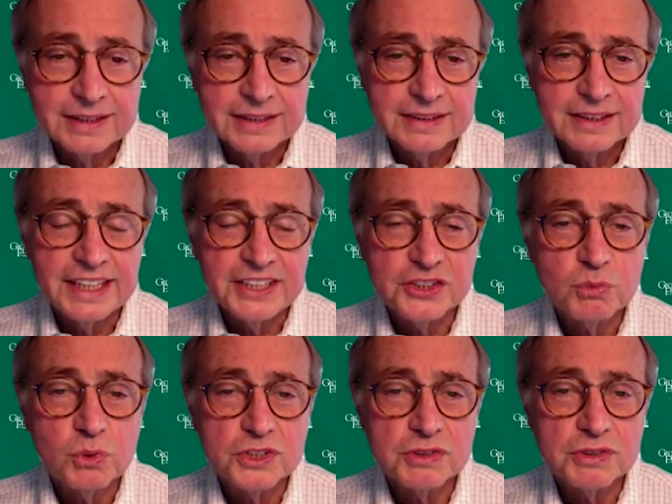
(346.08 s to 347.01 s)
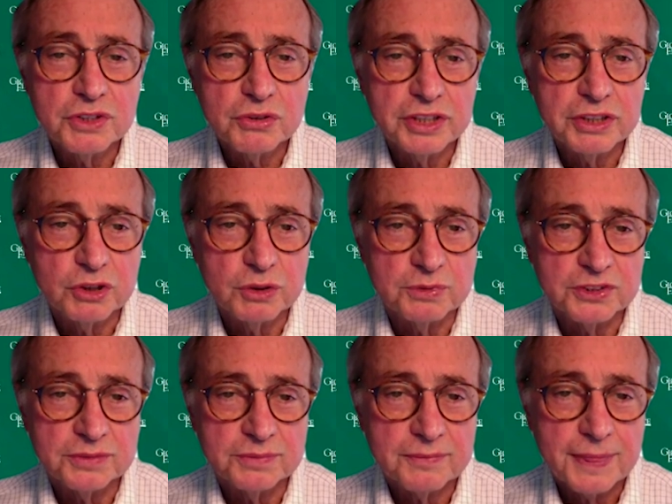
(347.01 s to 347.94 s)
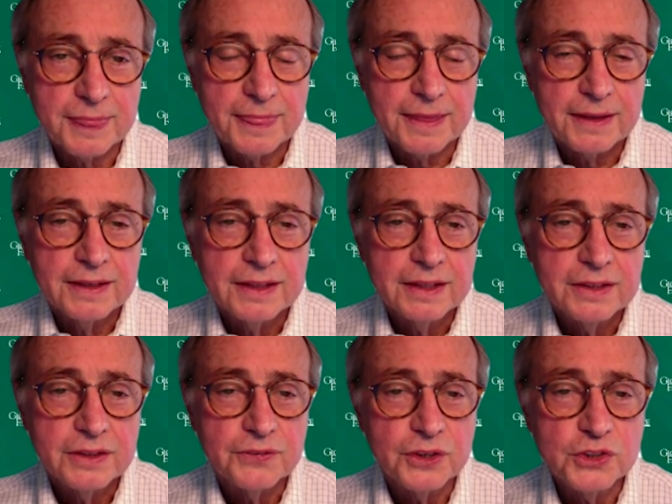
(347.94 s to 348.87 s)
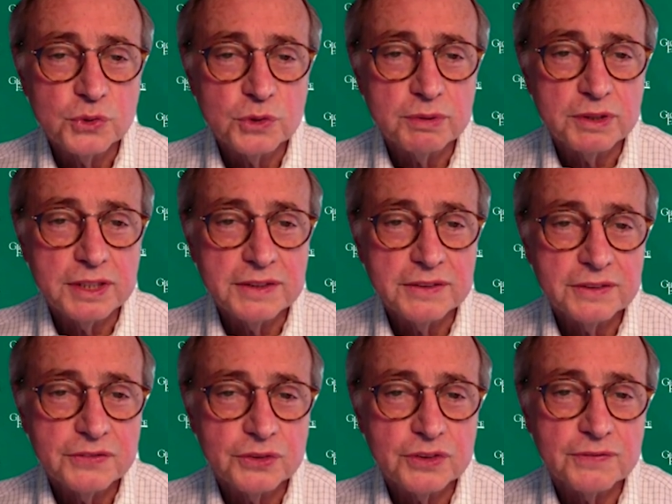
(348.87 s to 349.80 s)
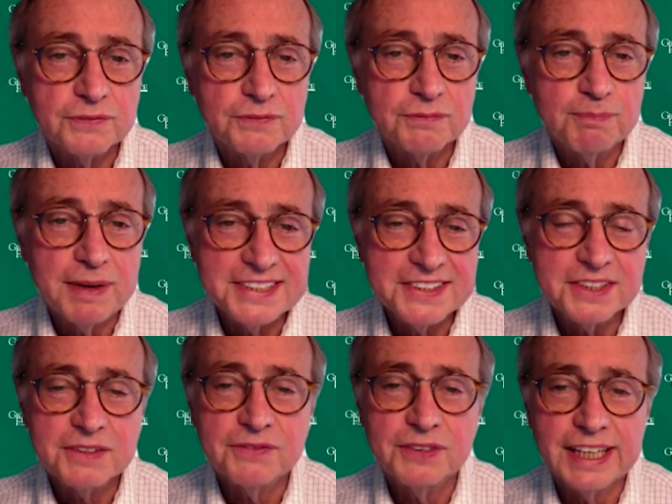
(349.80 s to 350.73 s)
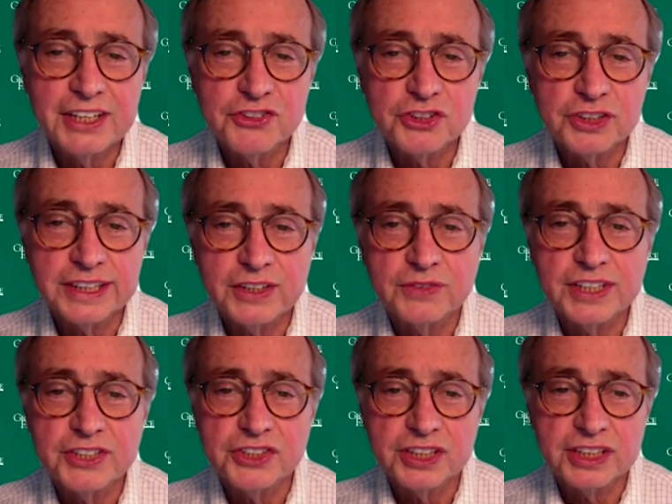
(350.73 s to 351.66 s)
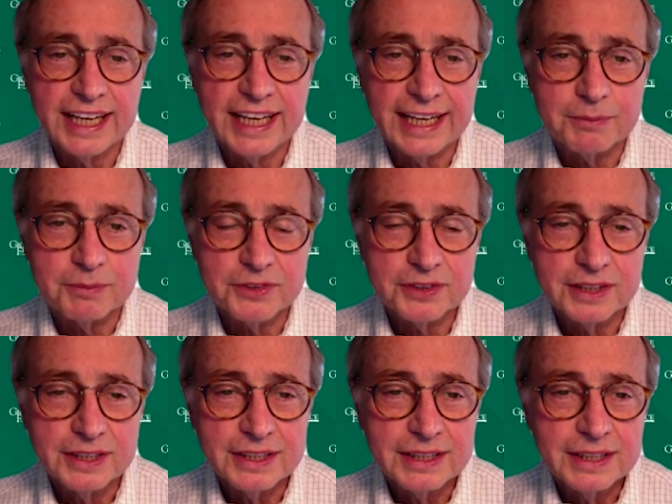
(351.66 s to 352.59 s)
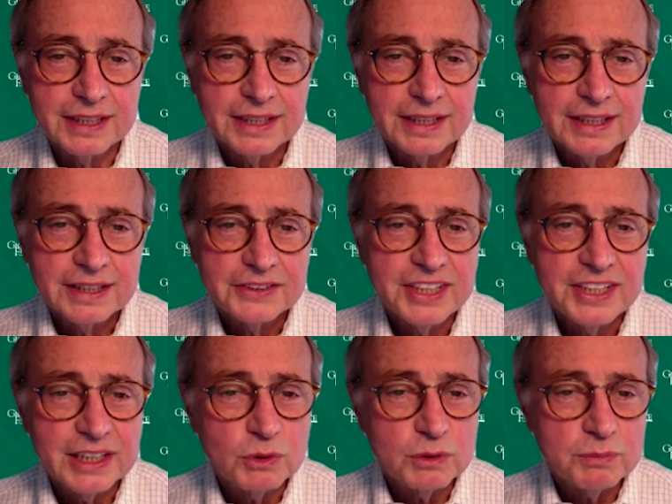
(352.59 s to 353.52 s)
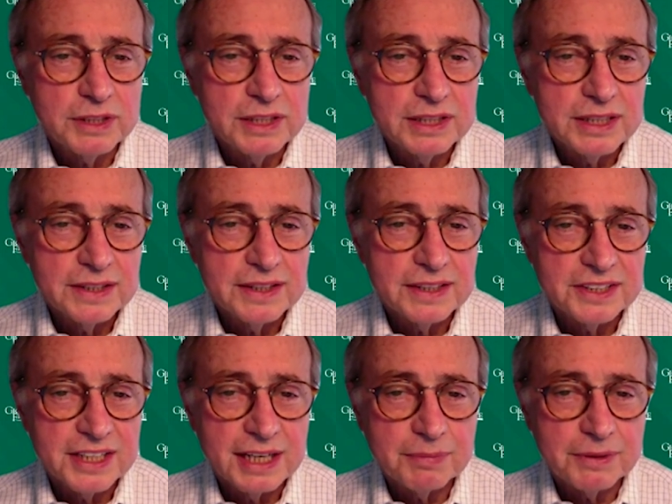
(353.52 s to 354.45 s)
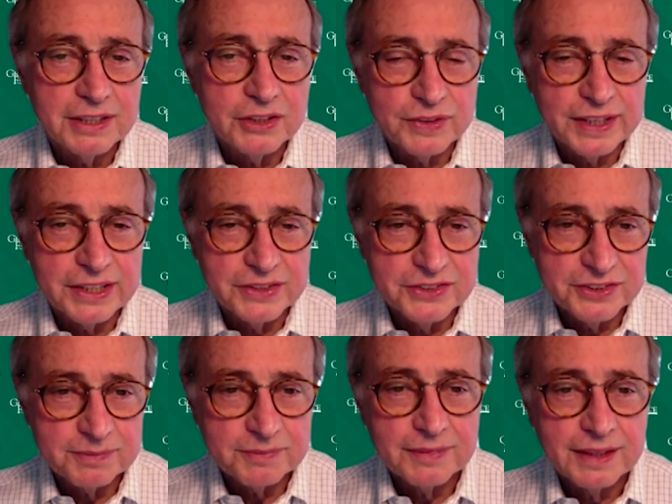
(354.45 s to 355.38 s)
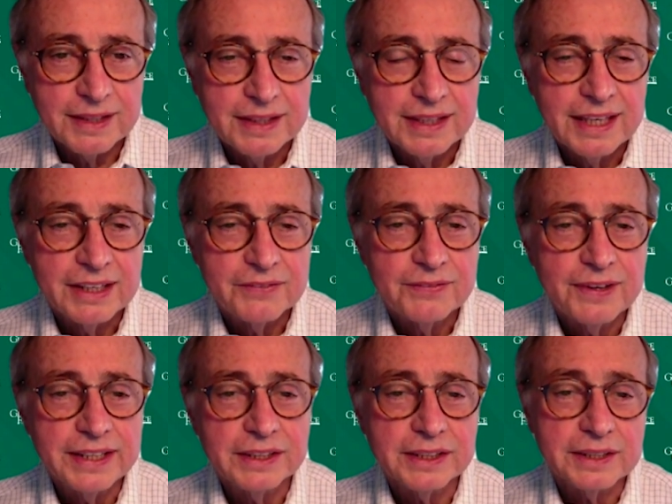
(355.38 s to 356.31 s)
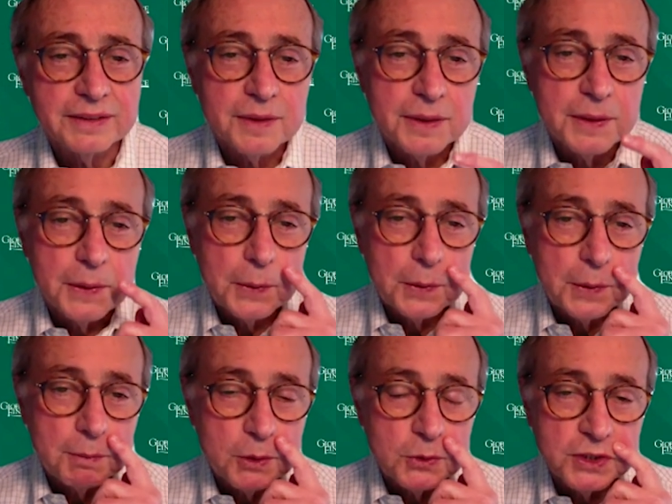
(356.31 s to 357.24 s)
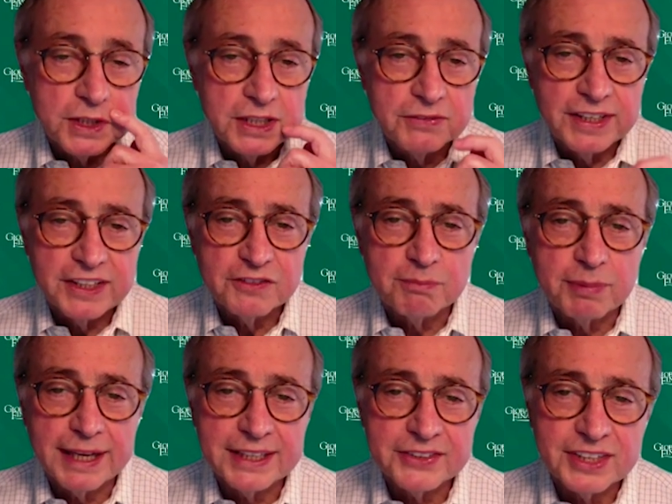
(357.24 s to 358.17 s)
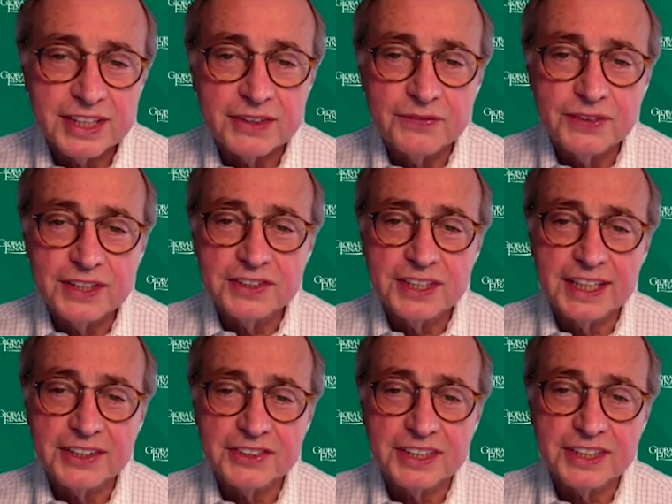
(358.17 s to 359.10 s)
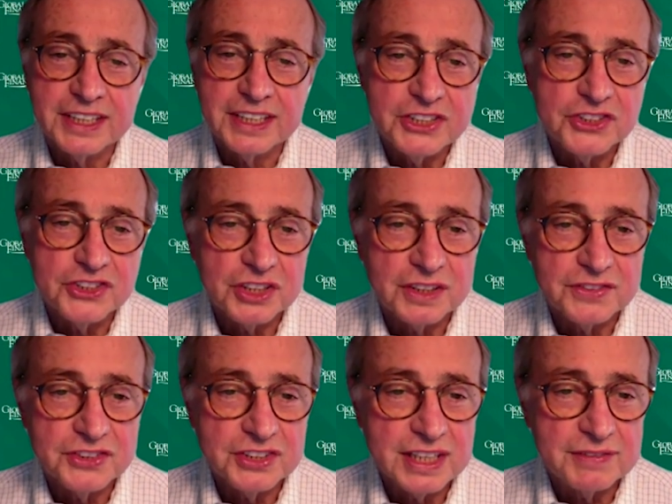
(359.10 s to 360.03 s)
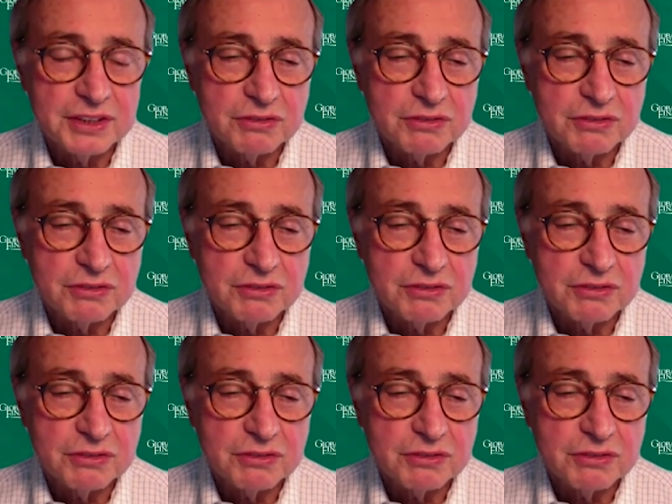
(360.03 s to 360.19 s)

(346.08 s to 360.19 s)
Today's awards are in three groups. The first will be for the Best Financial Innovation Labs. Second will be the top innovators. And finally, the most innovative banks and fintechs in each of seven